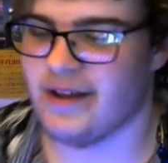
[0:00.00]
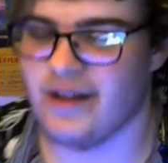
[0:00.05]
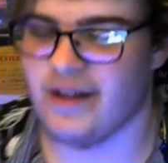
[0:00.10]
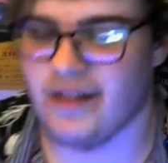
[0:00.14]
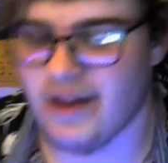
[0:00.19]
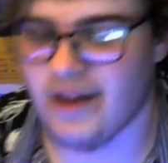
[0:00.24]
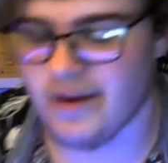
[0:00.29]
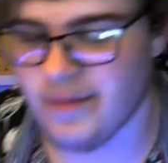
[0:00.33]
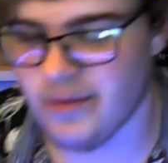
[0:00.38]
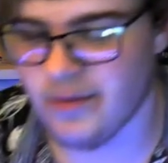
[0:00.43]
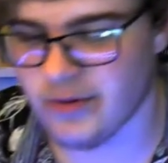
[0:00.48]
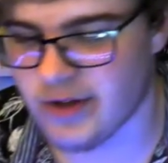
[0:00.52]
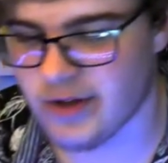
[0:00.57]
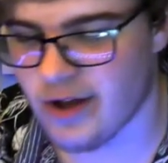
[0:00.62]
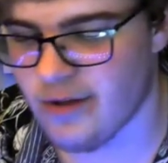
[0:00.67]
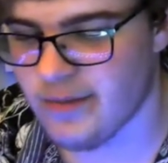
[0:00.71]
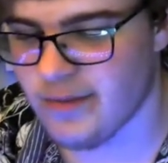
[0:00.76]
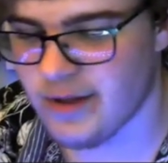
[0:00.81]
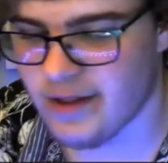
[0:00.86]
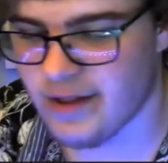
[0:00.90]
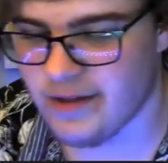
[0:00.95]
lot of people tell
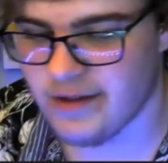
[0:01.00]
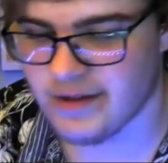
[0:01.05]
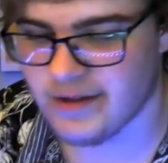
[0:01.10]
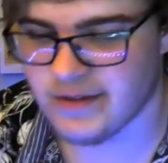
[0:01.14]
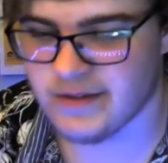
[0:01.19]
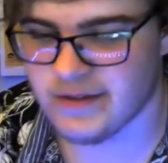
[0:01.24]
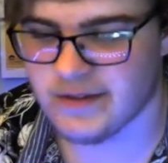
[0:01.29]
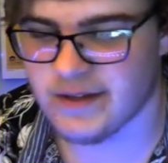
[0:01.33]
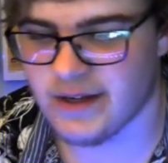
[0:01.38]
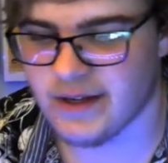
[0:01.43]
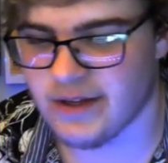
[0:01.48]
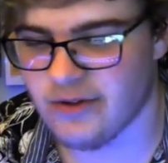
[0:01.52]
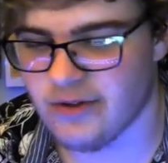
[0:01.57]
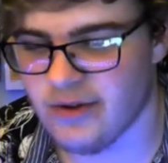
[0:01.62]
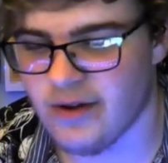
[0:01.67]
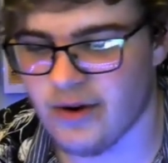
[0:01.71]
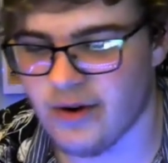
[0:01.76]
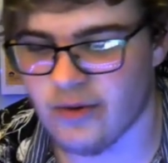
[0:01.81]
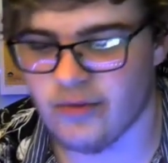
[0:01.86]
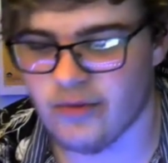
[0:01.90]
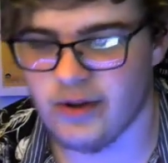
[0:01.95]
me like this. It's like you
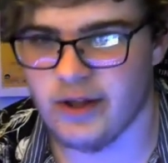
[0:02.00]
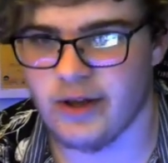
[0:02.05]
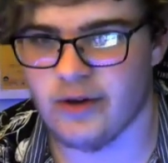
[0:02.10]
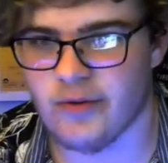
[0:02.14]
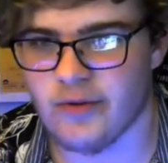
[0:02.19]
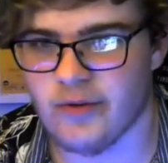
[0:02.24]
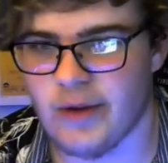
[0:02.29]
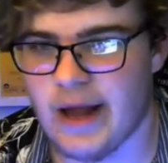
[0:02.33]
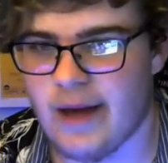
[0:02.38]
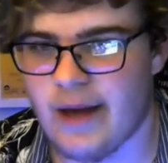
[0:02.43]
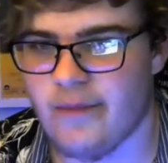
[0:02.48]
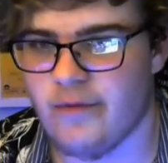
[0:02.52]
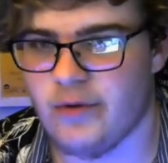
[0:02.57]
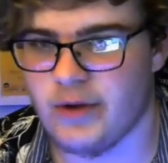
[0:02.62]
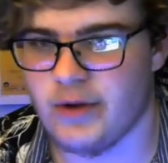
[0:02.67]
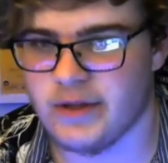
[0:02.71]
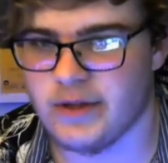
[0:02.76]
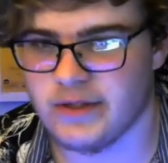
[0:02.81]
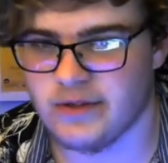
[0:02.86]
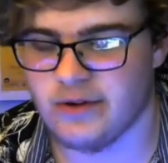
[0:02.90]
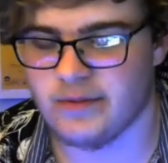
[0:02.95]
got a really good rap voice.
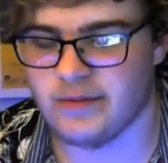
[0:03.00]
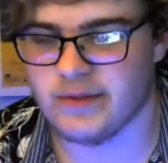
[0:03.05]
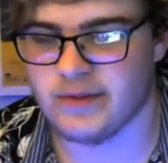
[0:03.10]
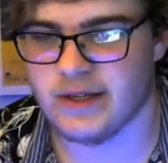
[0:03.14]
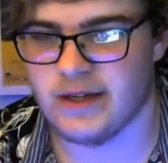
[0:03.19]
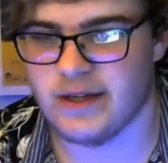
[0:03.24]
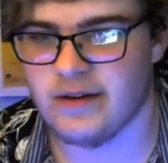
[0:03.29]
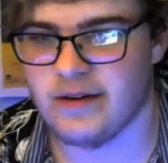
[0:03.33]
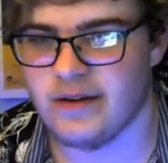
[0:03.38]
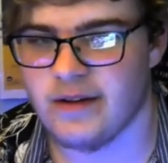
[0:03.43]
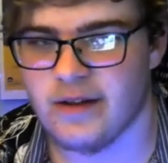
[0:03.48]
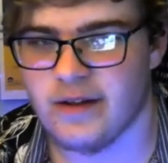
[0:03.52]
You know what I'm saying?